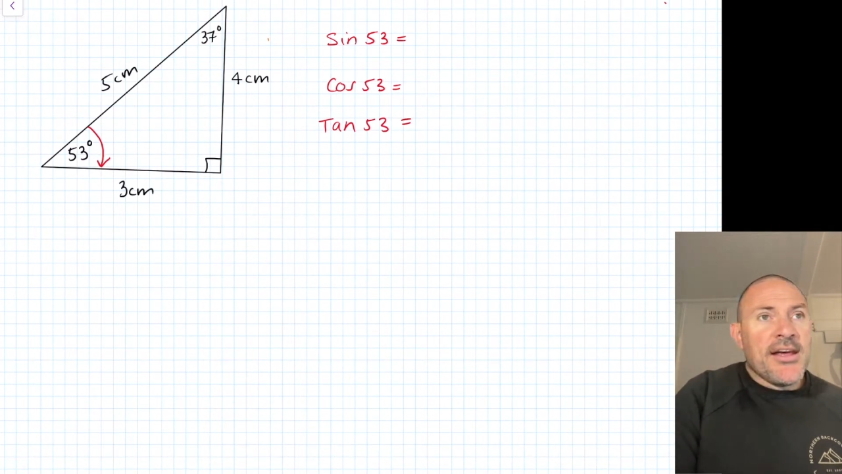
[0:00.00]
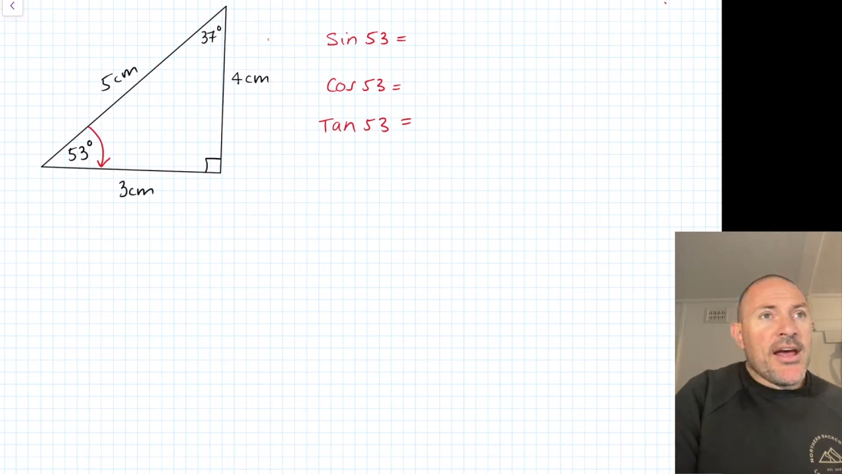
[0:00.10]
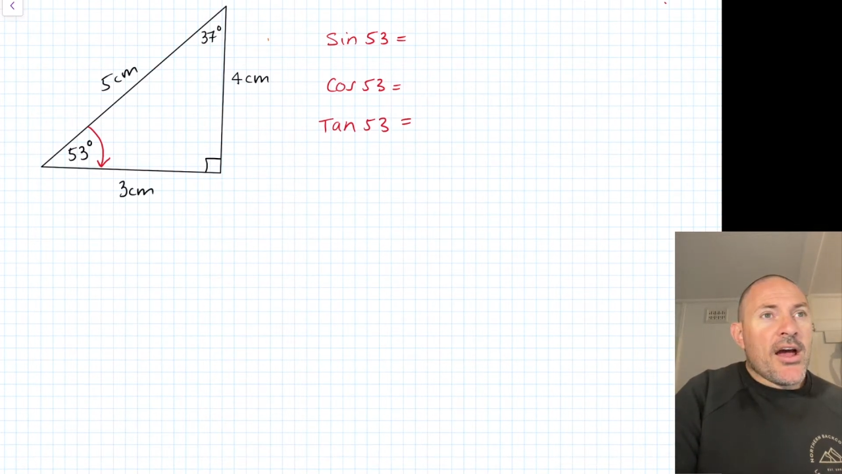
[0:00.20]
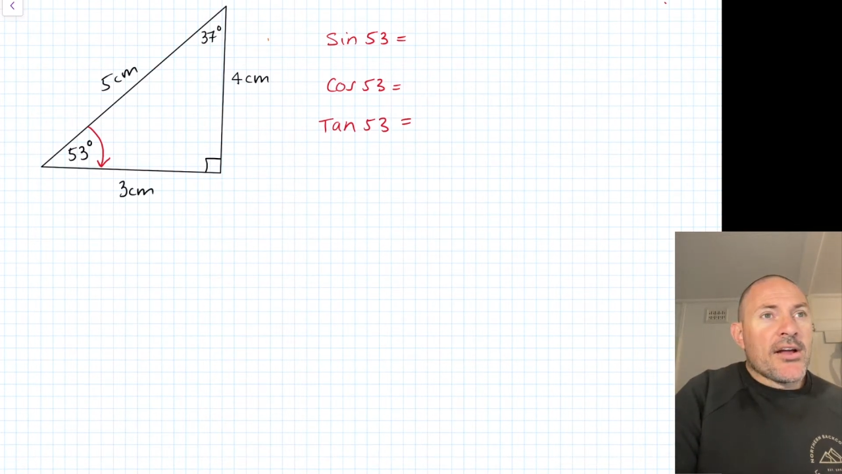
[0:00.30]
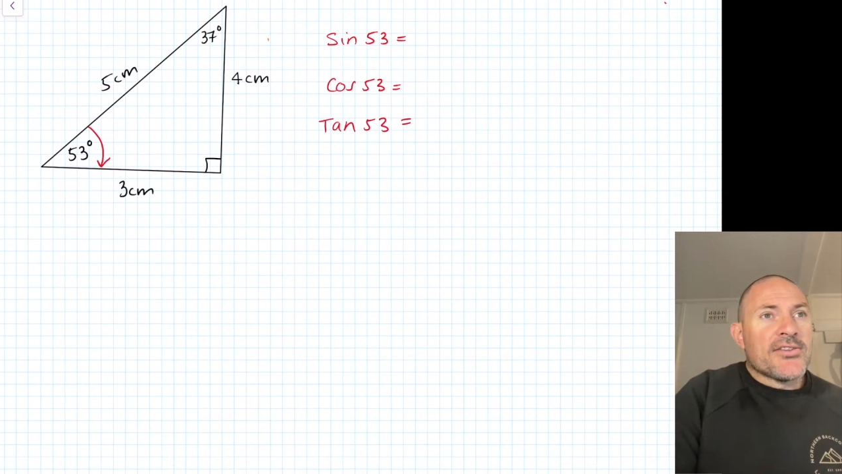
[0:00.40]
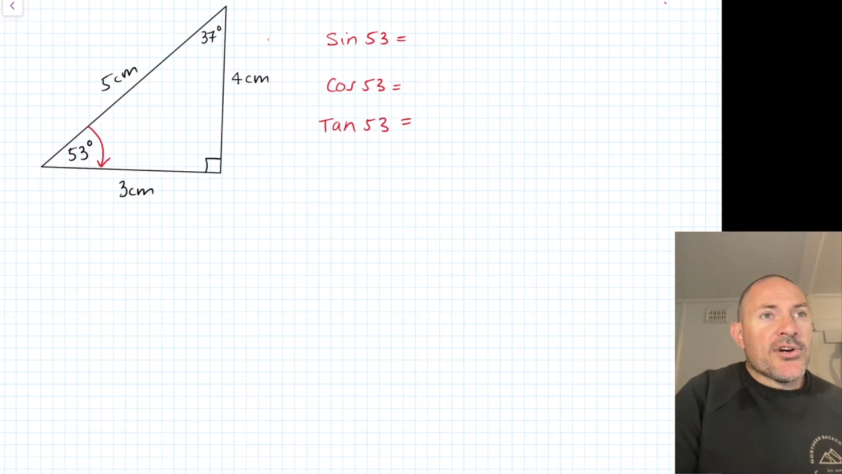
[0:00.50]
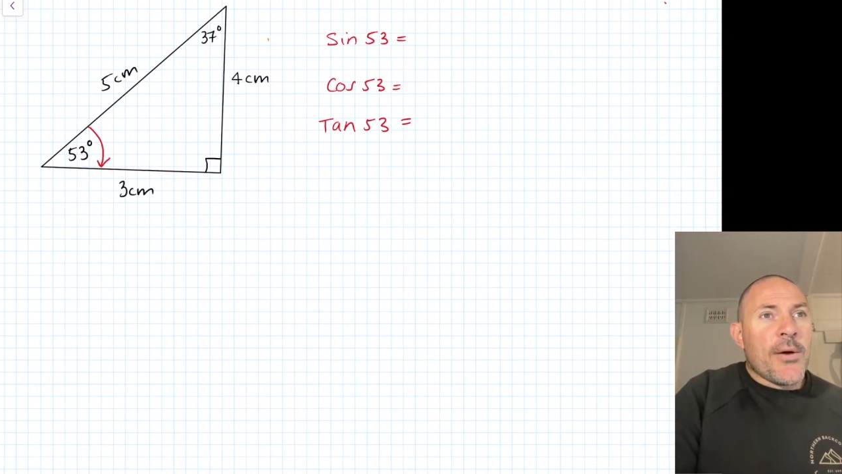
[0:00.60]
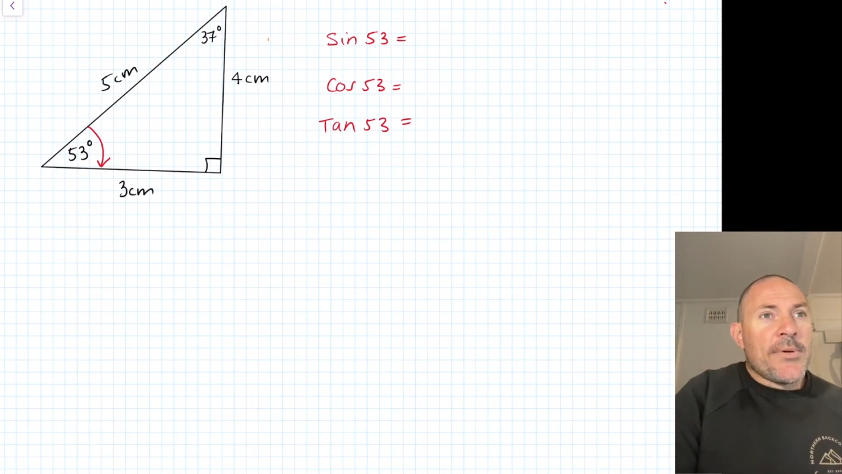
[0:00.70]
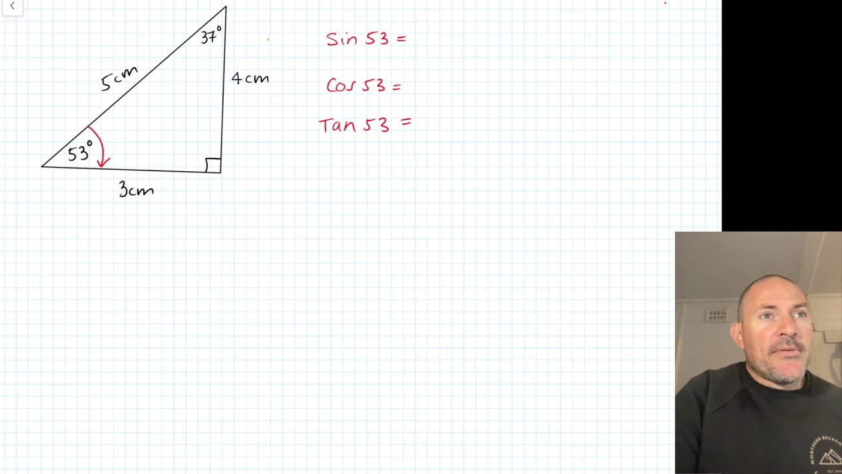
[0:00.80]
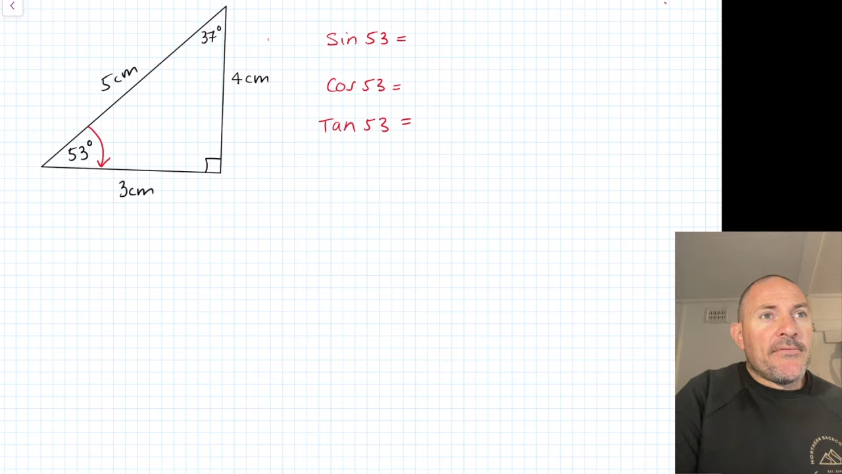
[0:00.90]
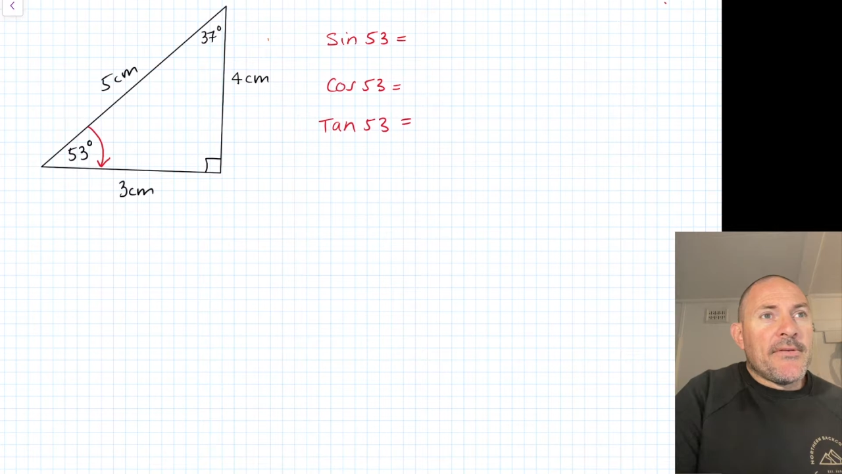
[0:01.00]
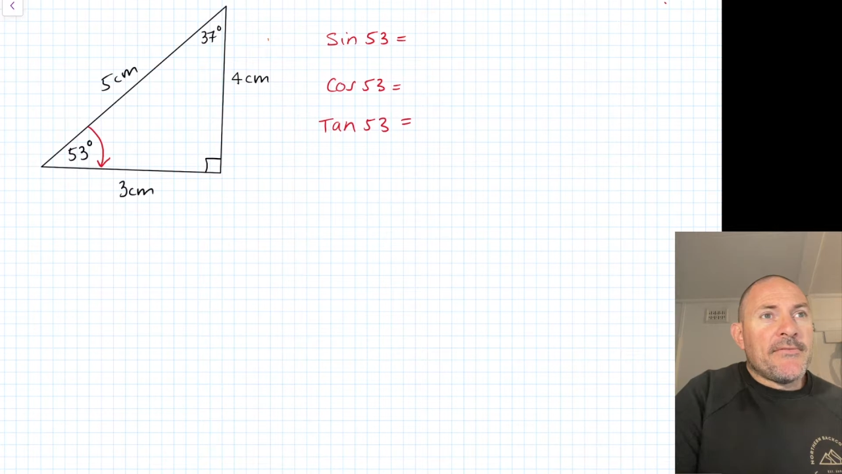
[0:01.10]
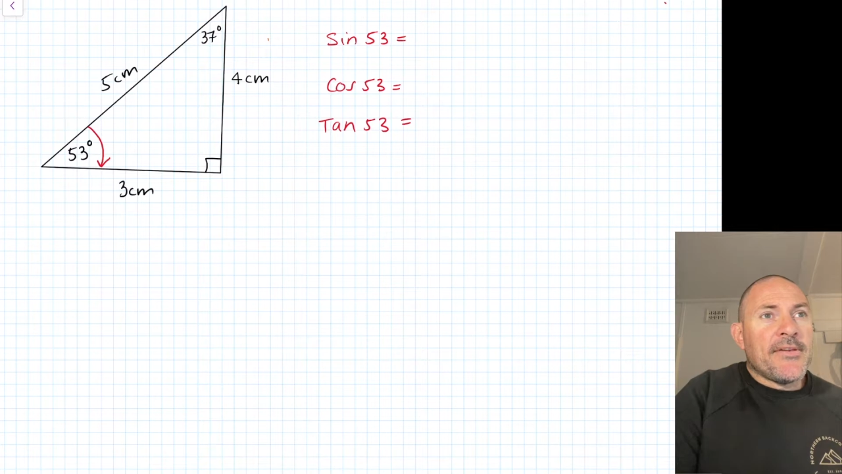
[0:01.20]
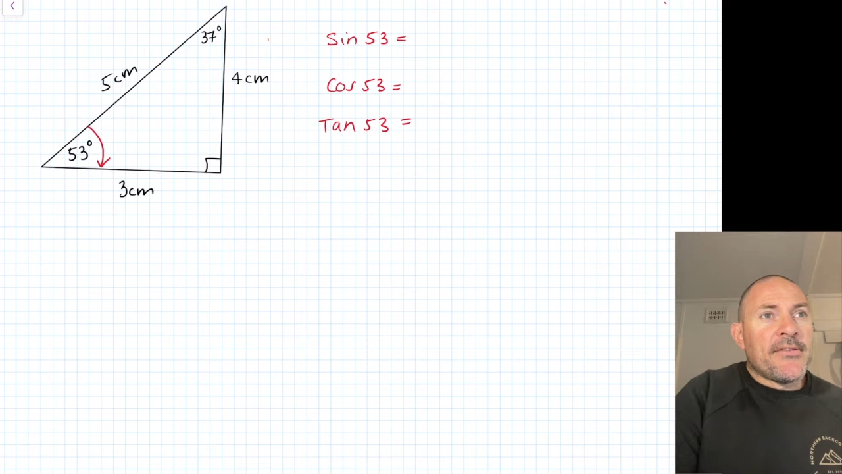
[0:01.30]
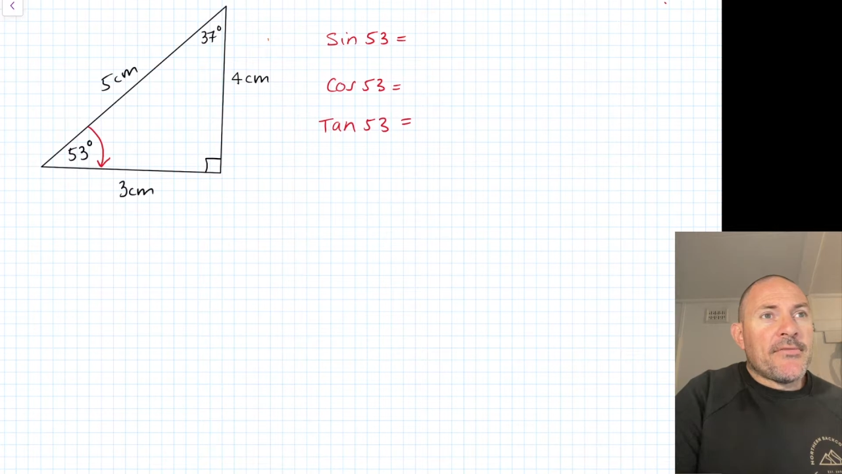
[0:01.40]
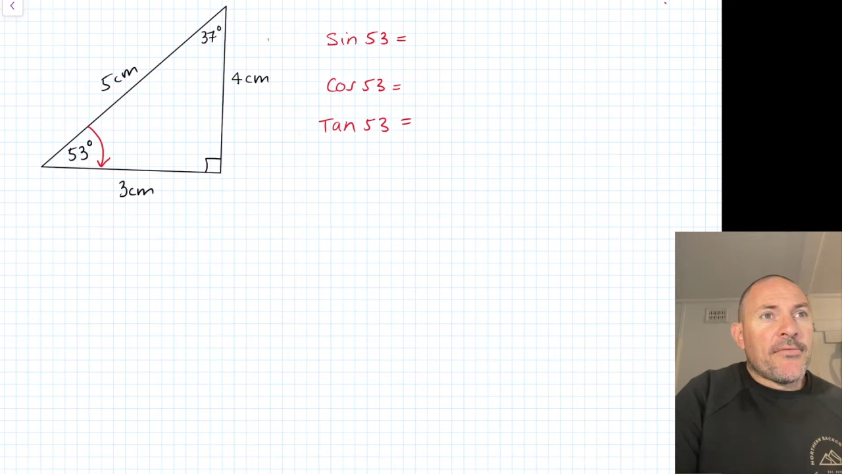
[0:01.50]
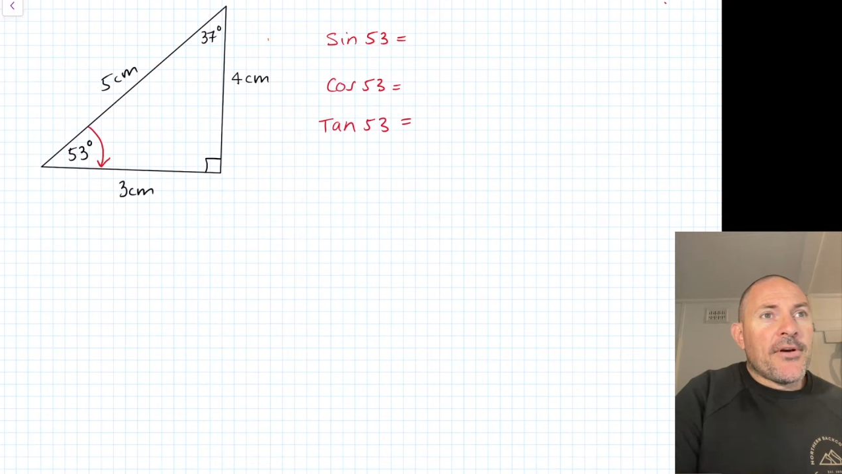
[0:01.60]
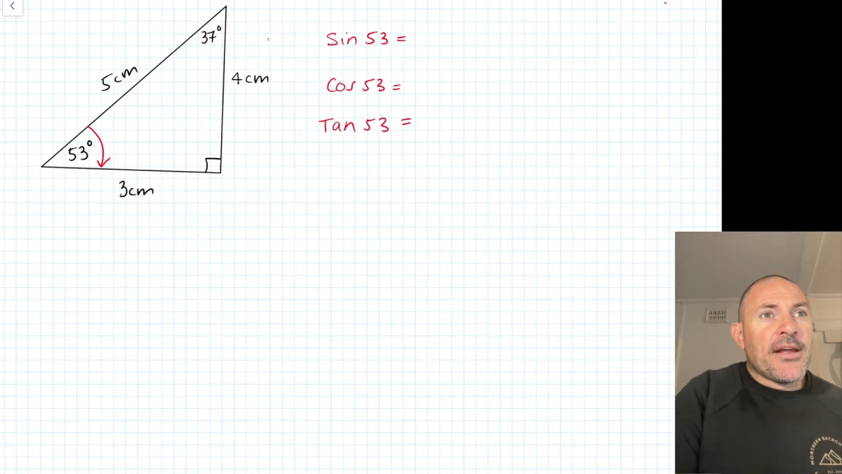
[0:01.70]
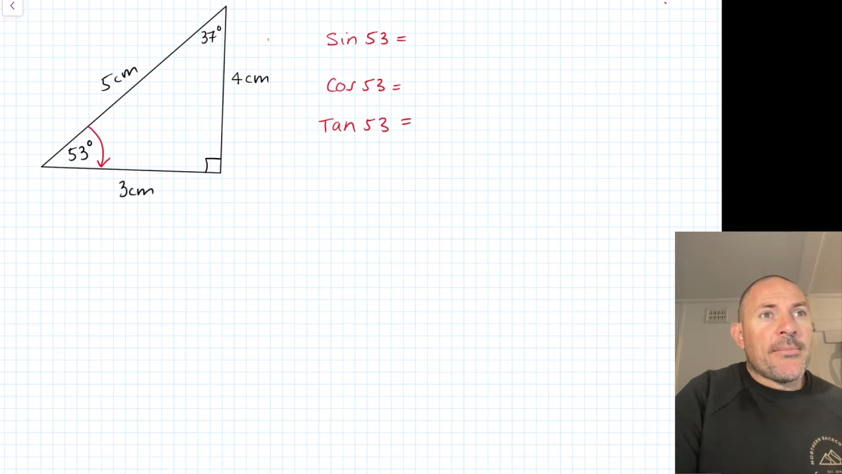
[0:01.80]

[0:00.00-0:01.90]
I'm going to type in 53